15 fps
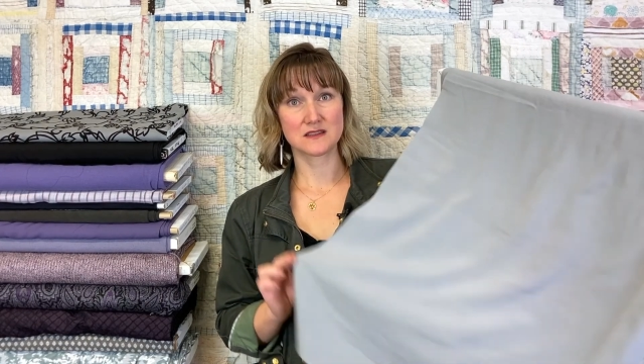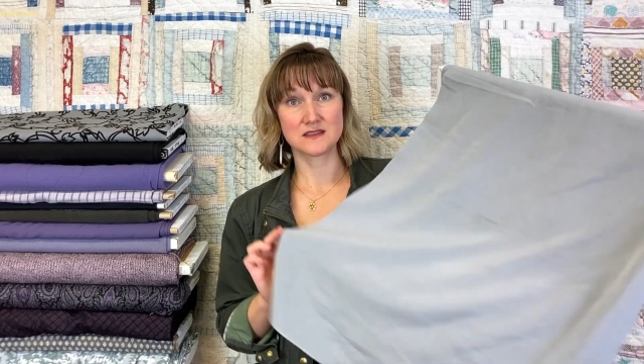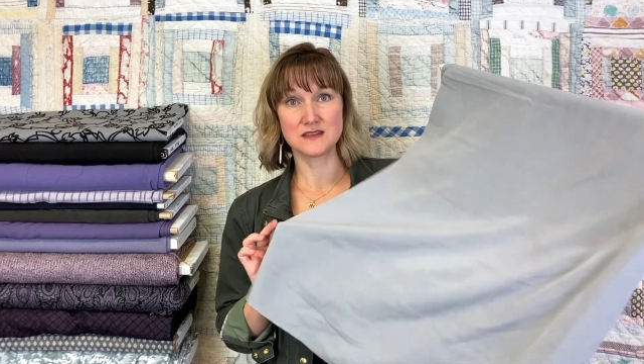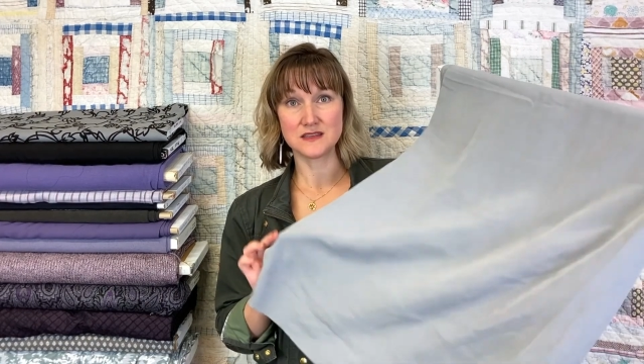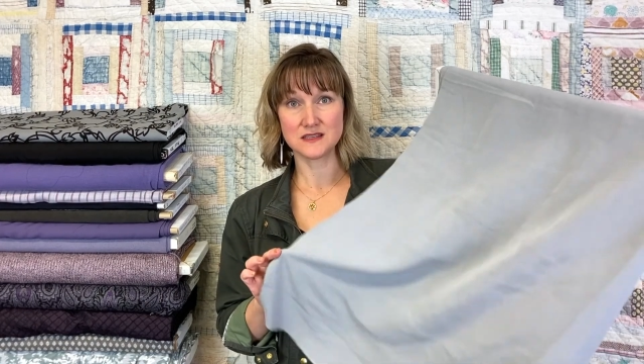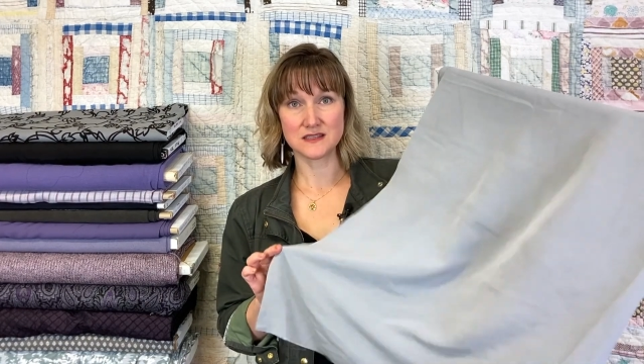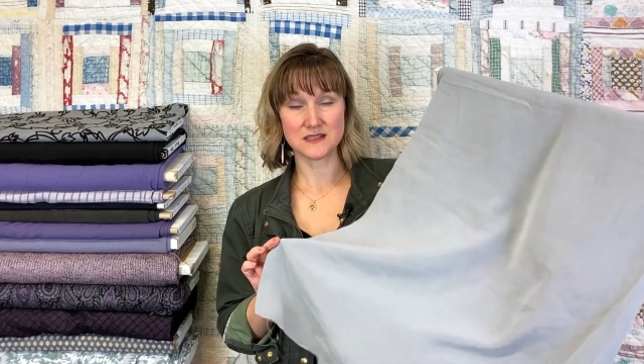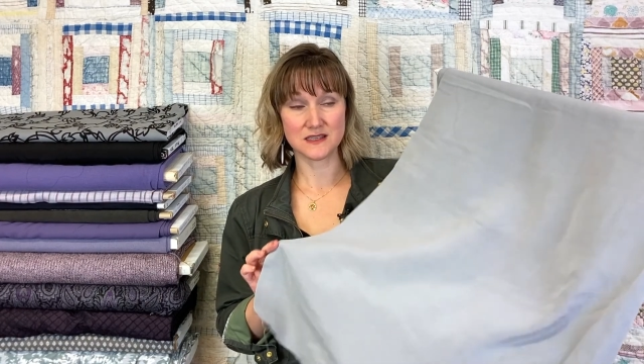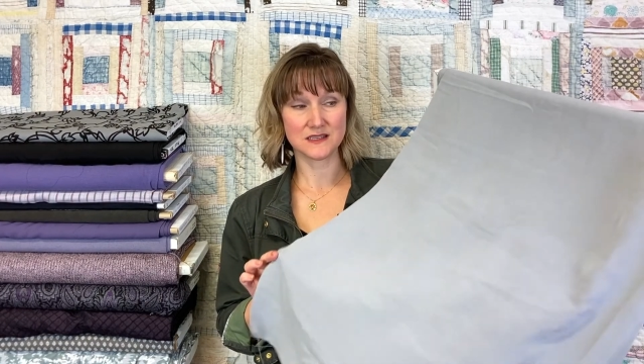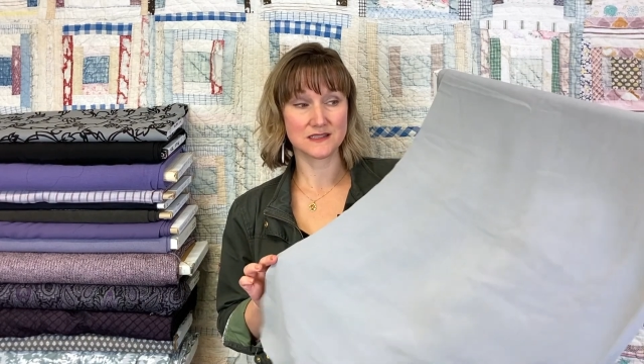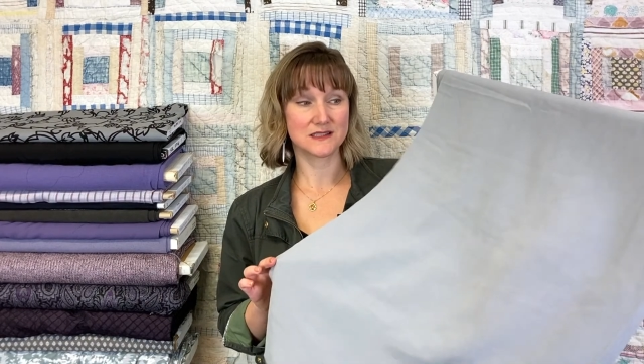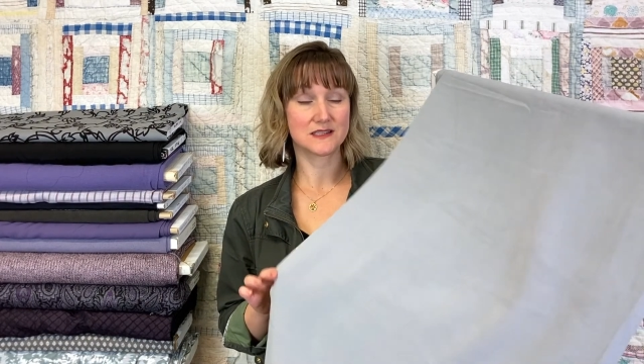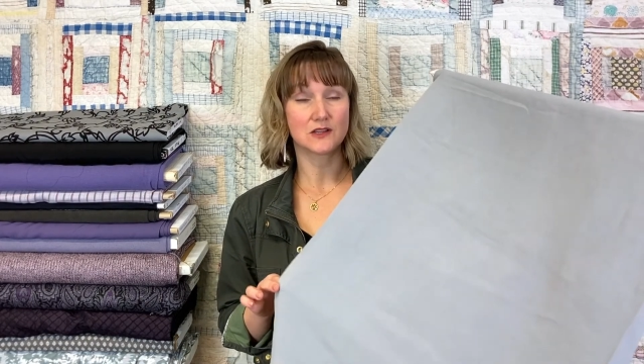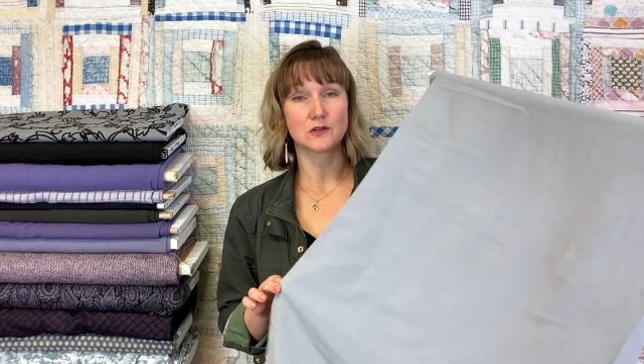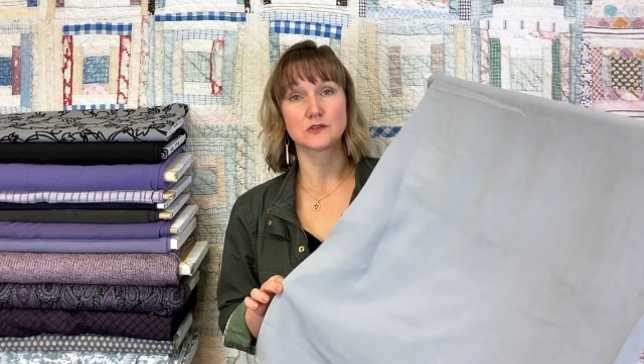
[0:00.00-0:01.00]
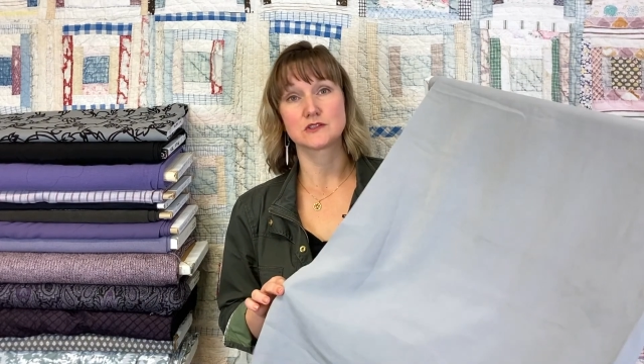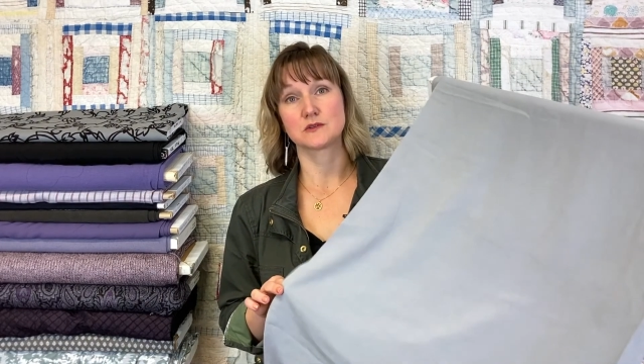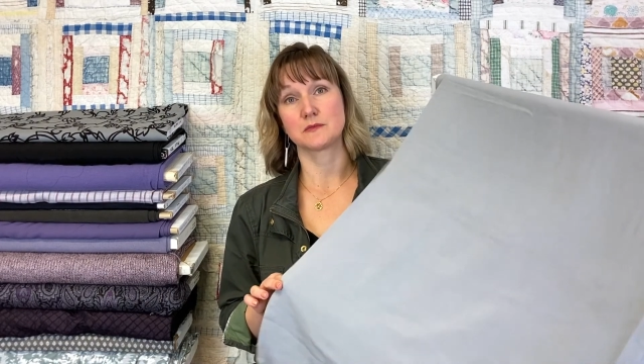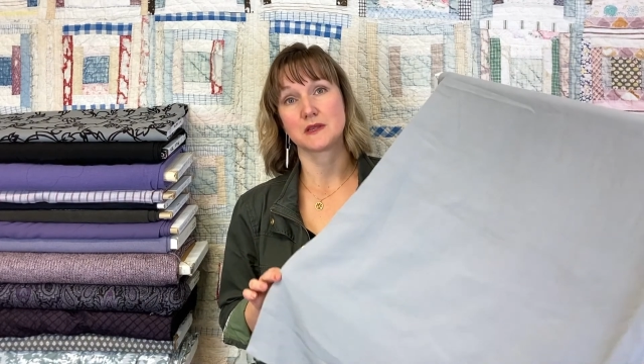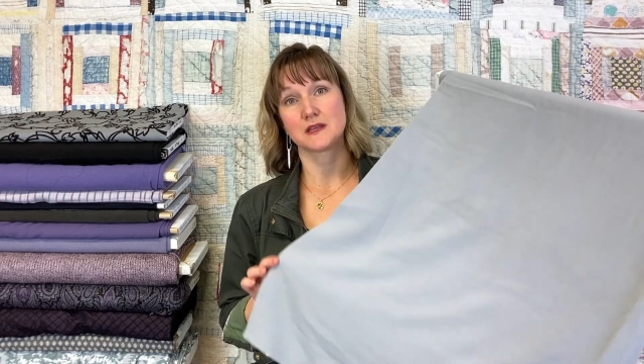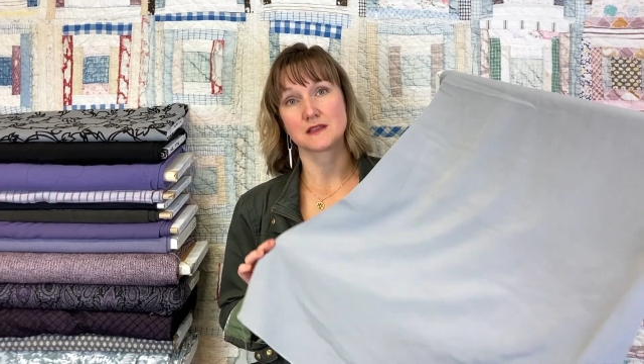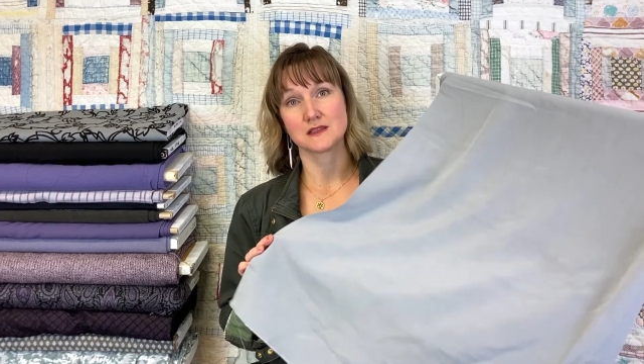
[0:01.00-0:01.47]
This is the
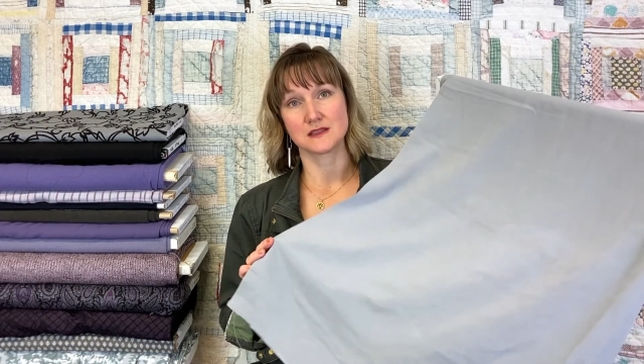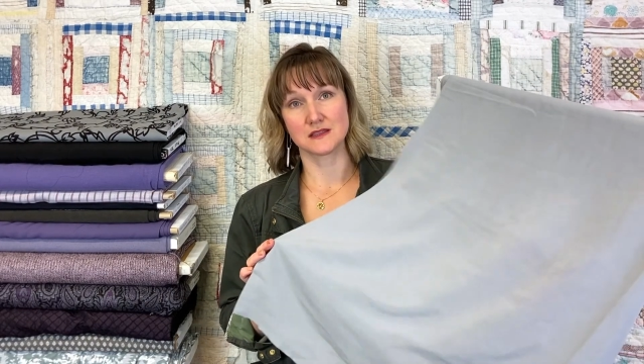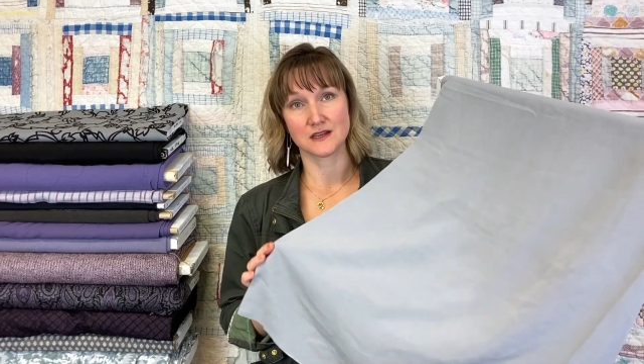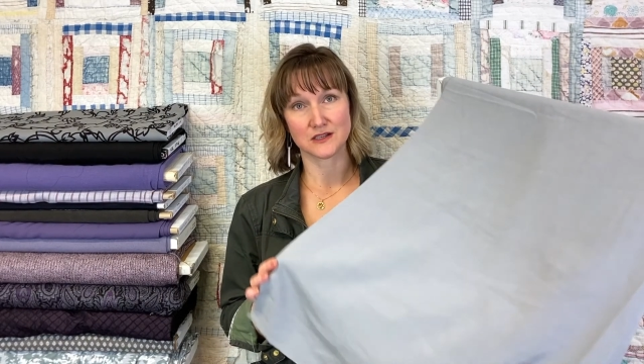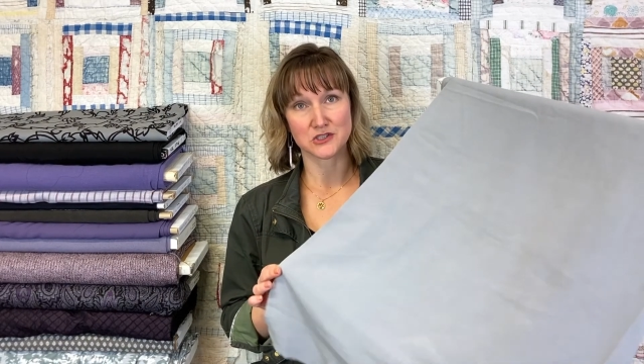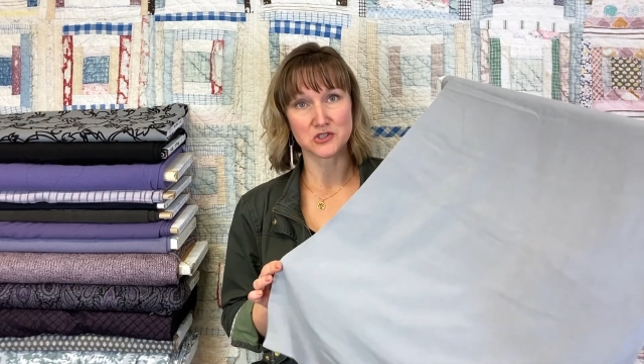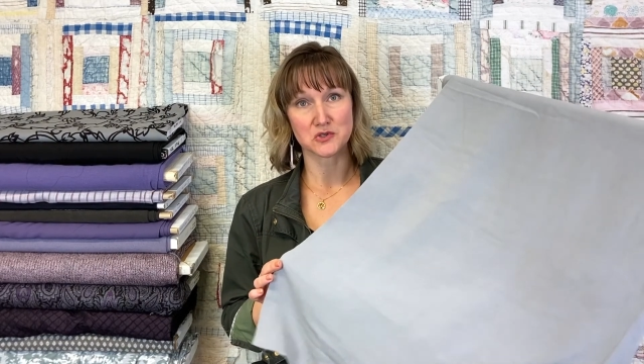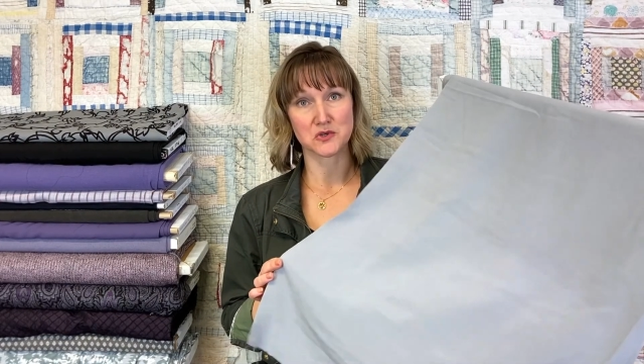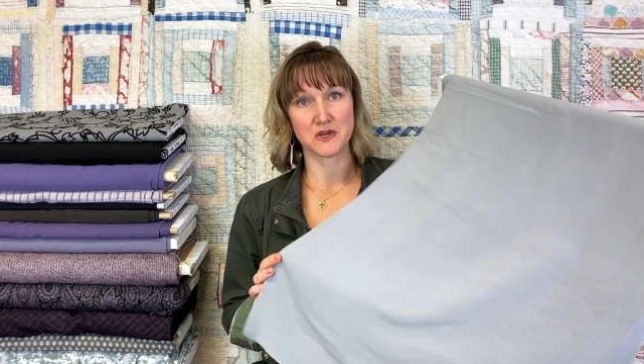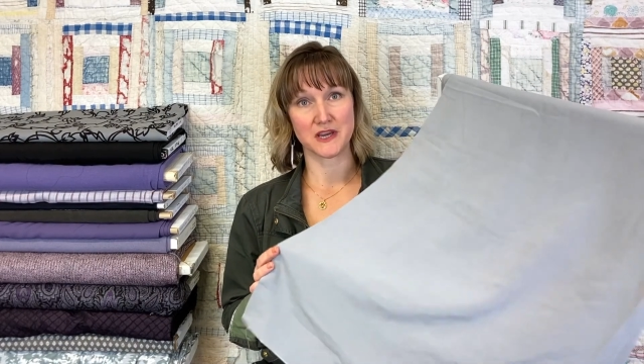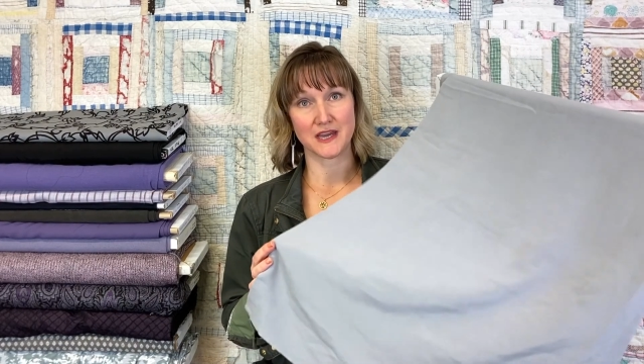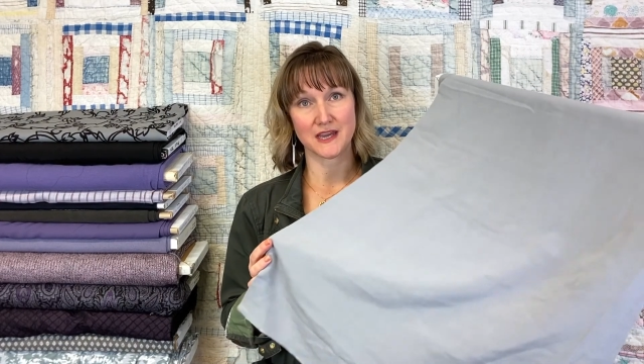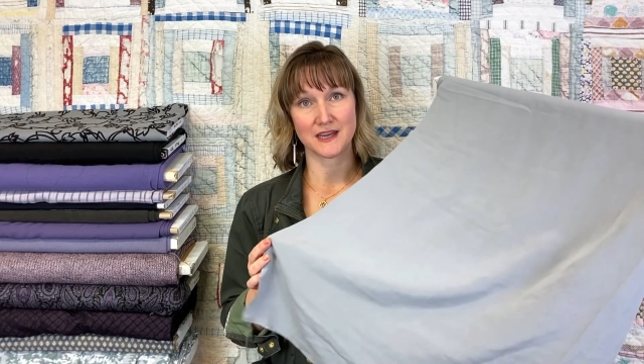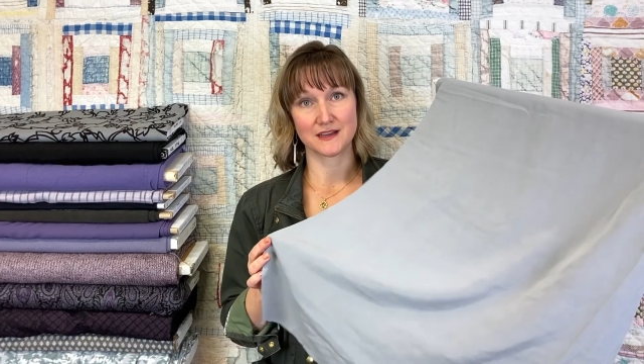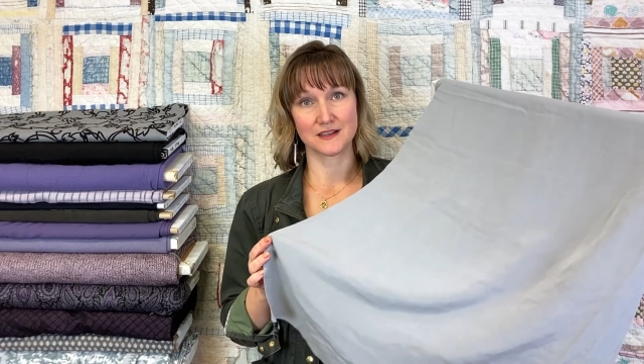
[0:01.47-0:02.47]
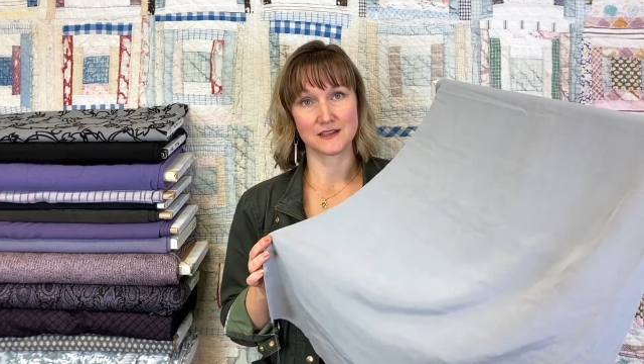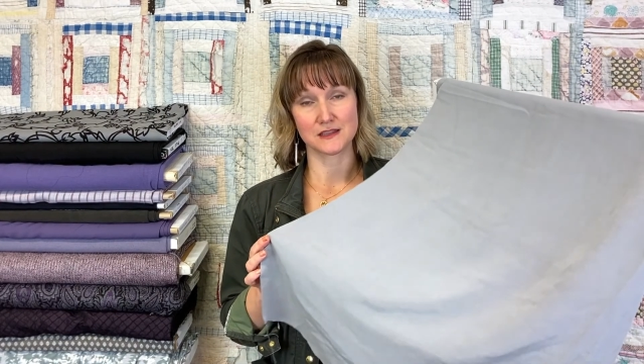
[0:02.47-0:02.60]
ultimate luxury